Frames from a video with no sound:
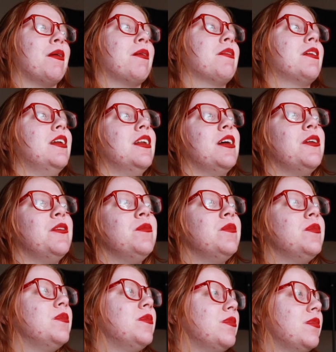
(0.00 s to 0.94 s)
you know,
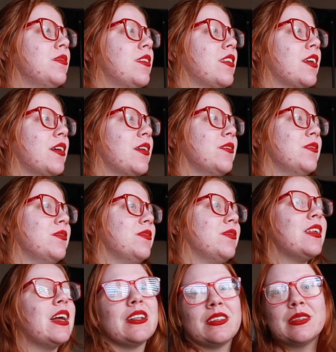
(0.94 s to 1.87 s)
so
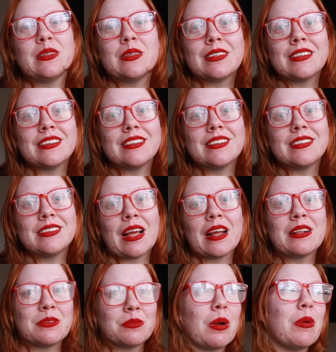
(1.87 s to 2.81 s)
that's
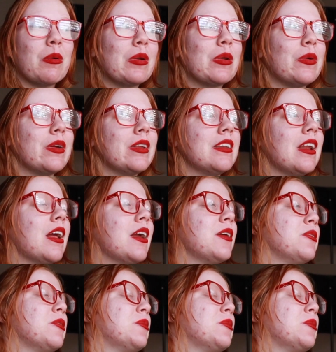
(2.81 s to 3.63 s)
that's what we're doing today.